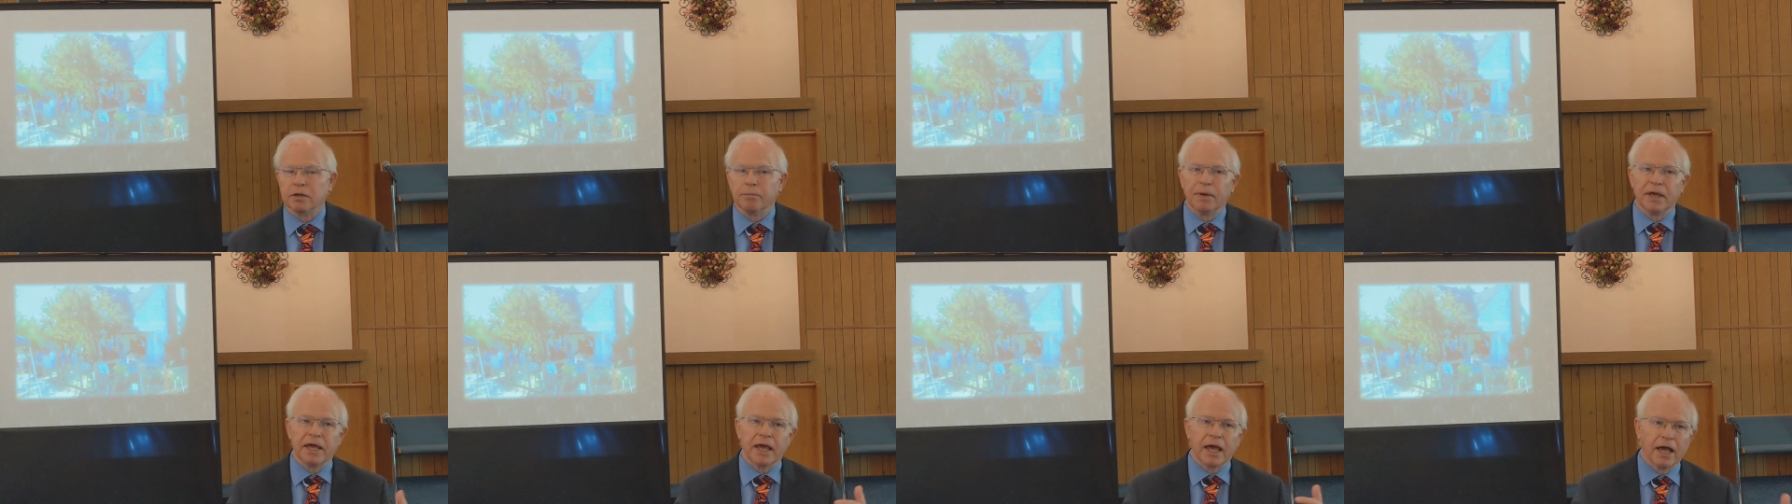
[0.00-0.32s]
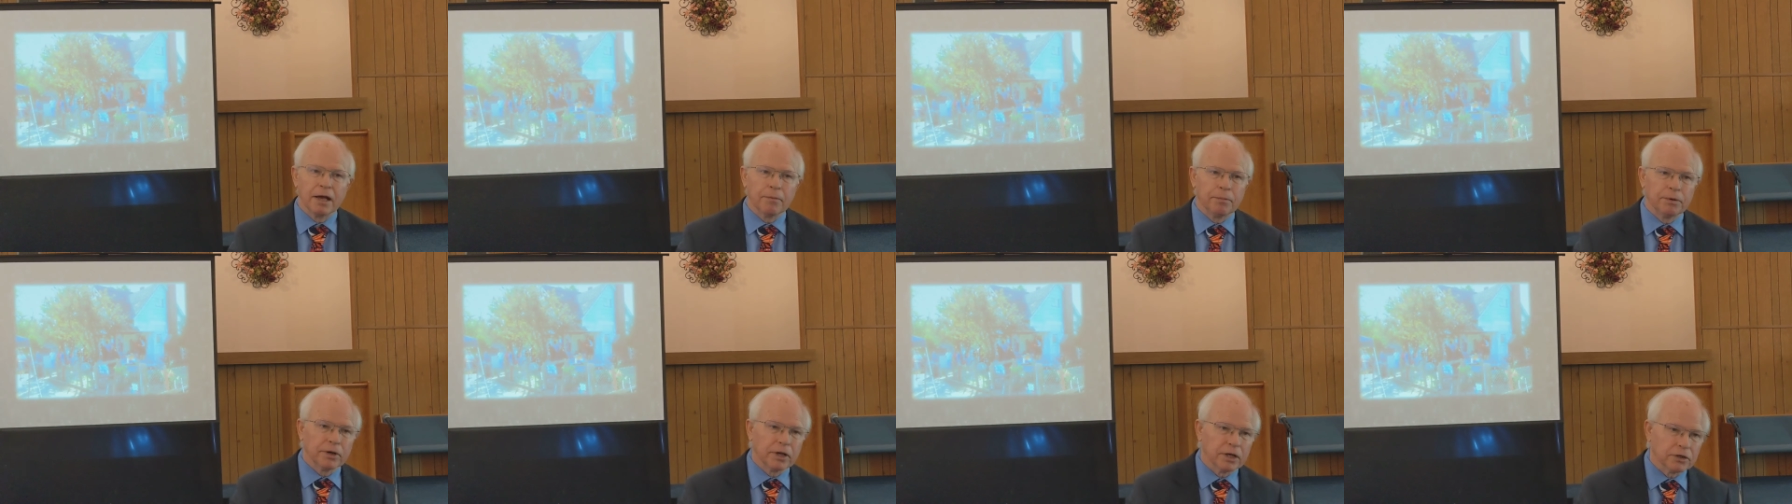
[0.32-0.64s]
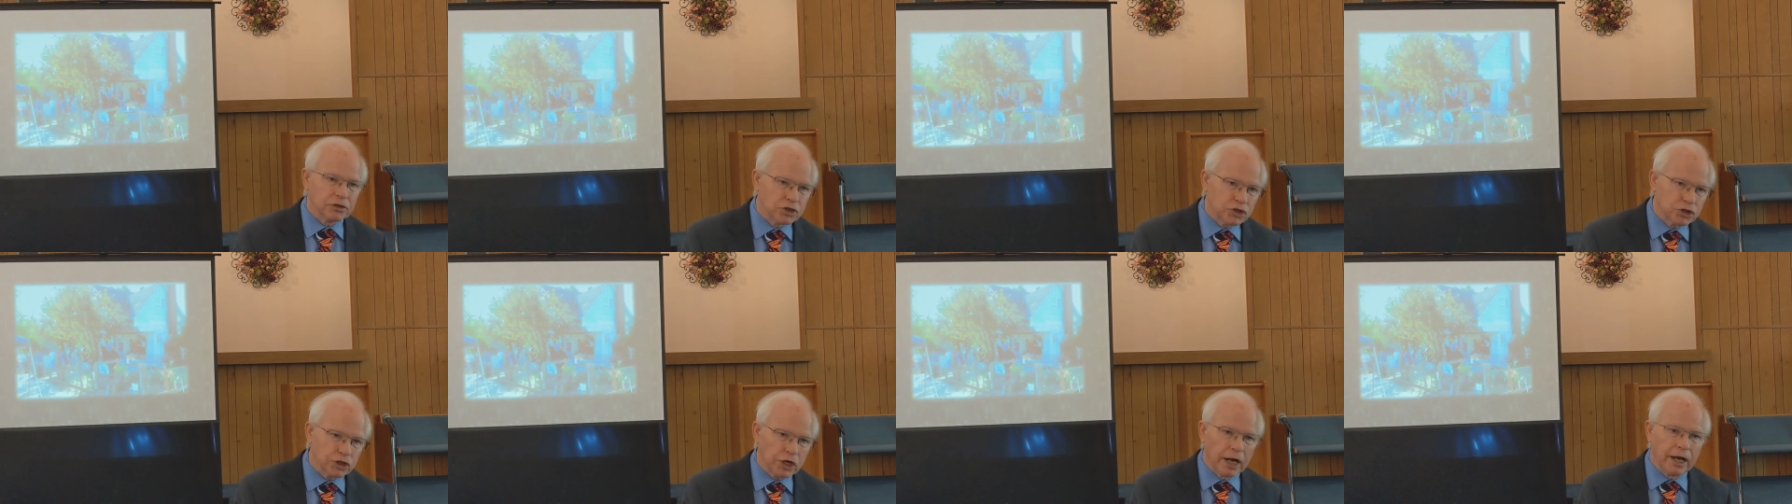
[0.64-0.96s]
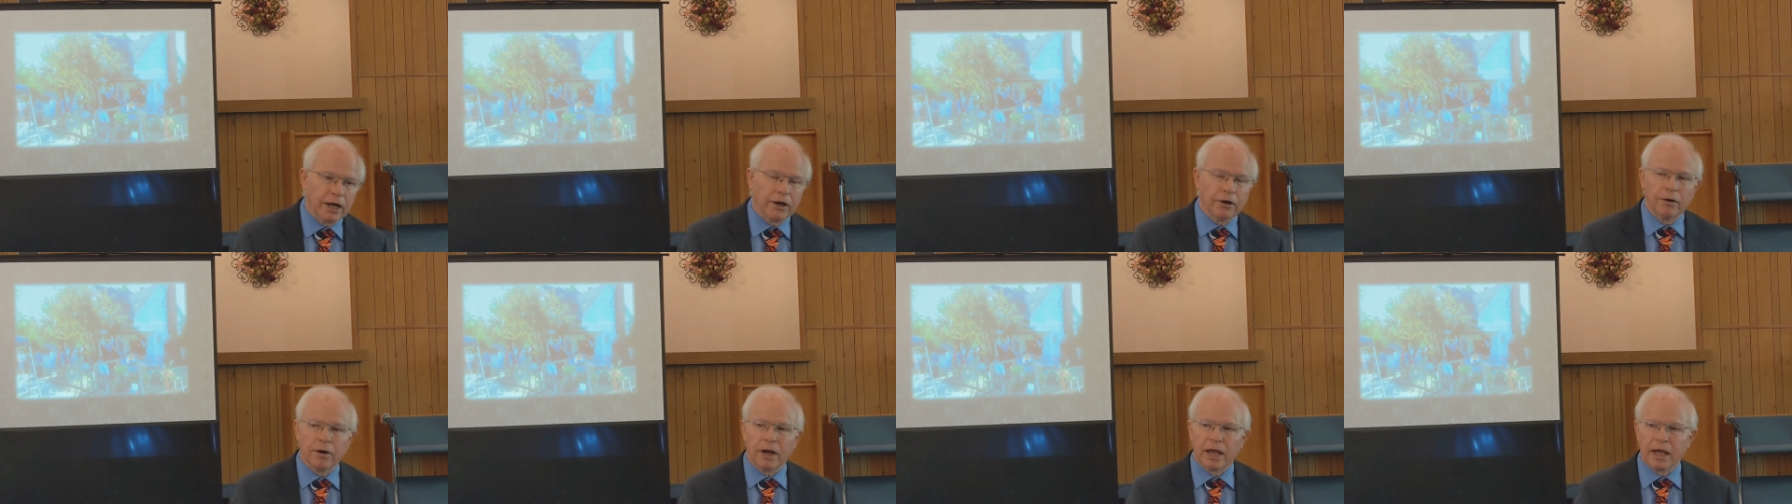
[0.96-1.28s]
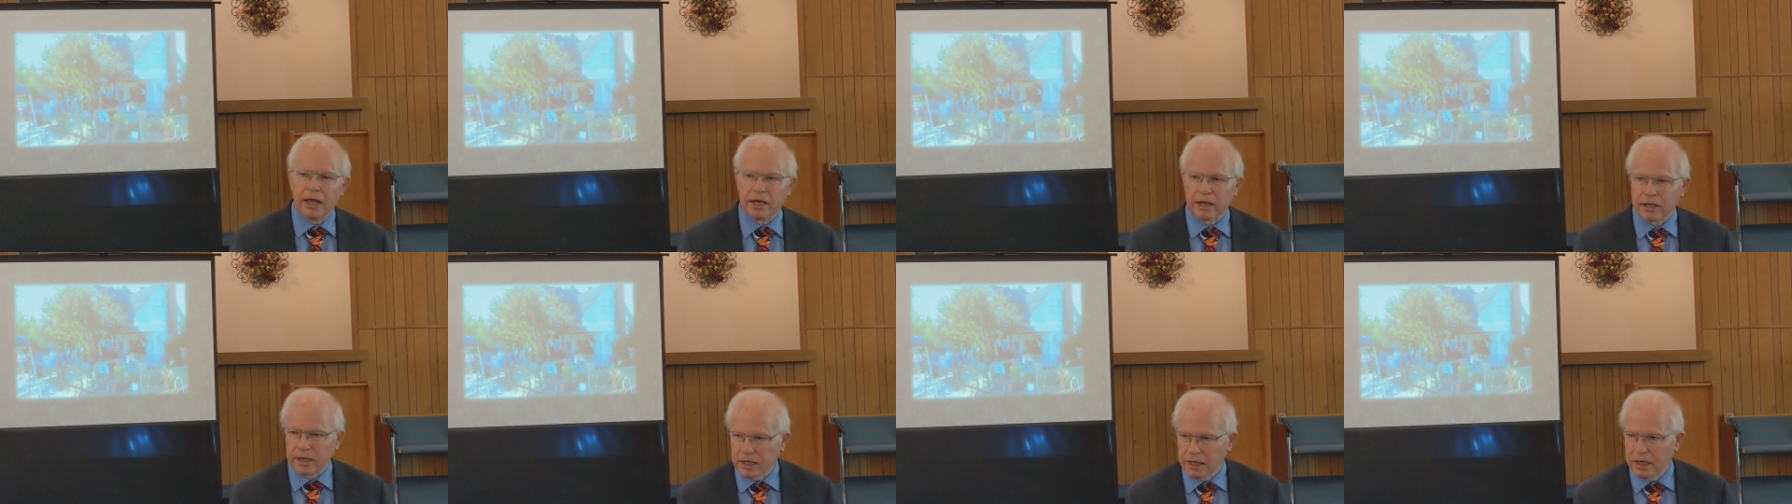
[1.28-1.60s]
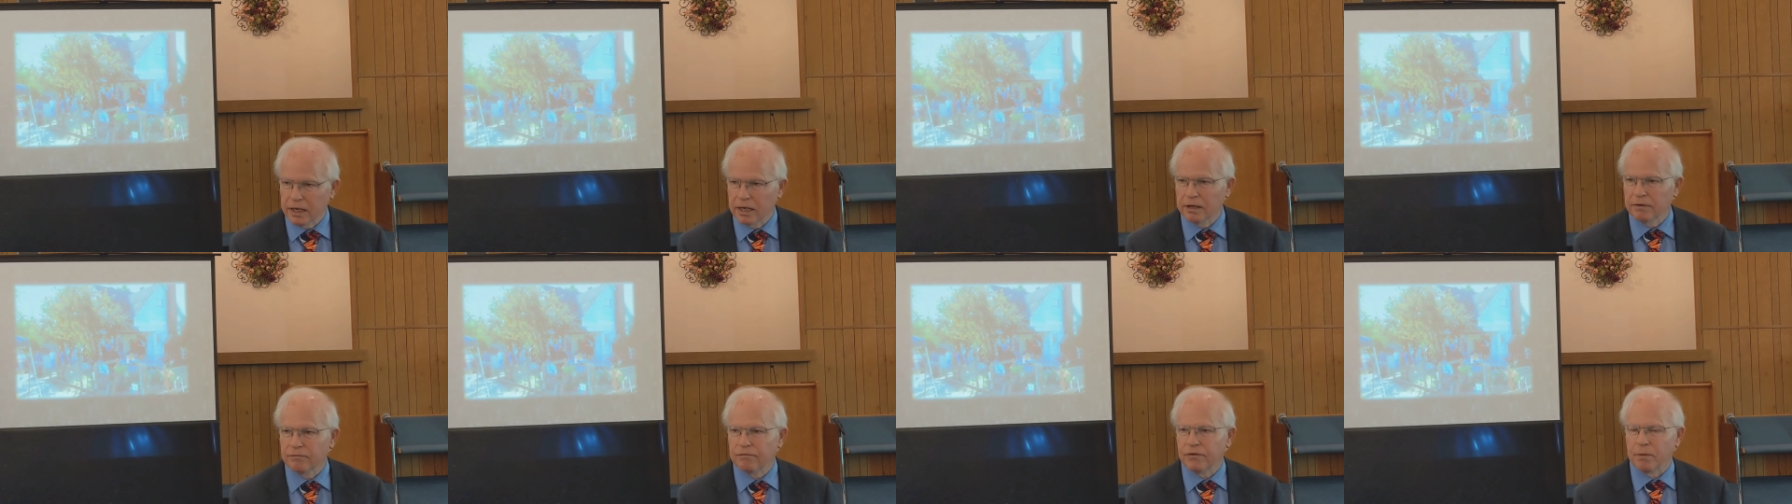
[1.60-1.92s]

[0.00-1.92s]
to be able to share and give